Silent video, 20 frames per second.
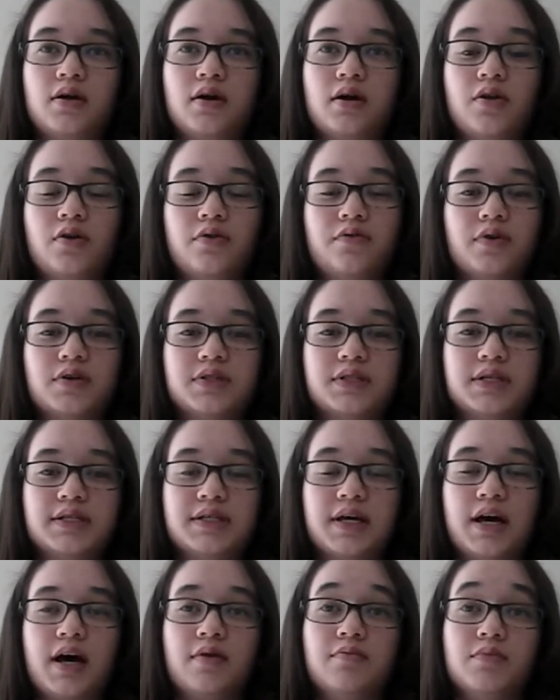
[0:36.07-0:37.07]
universities
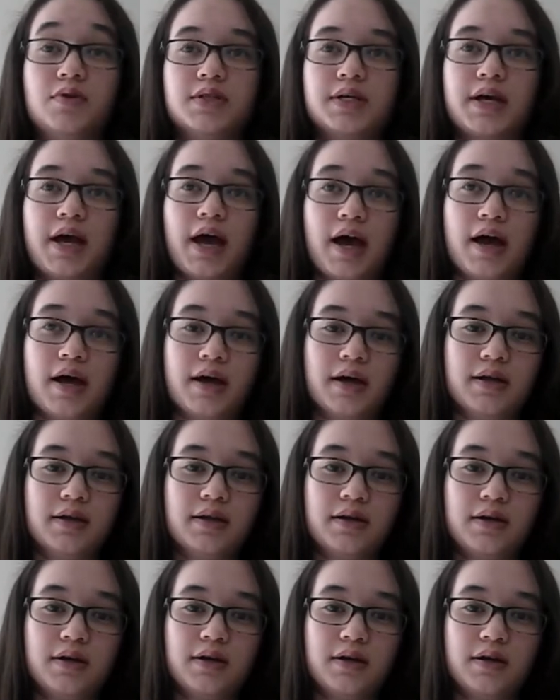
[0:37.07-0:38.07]
that had music ed,
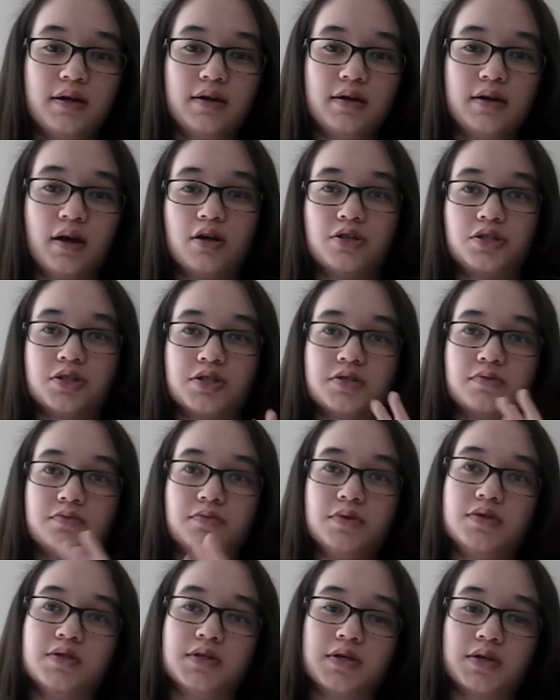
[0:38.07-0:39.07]
not just
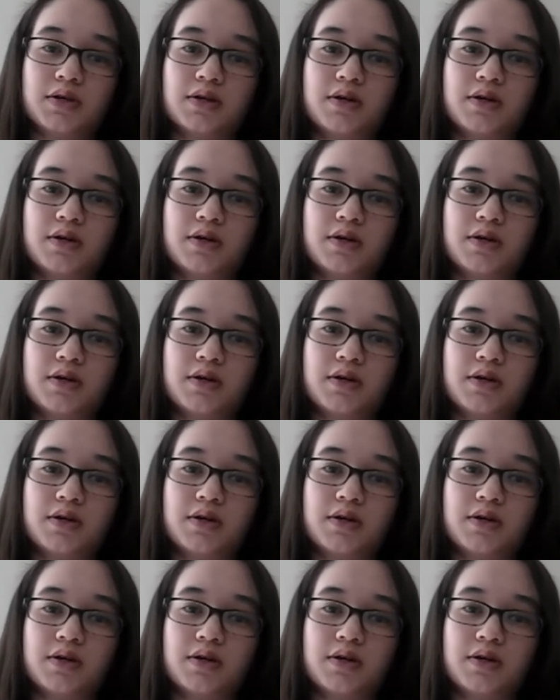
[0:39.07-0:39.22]
music.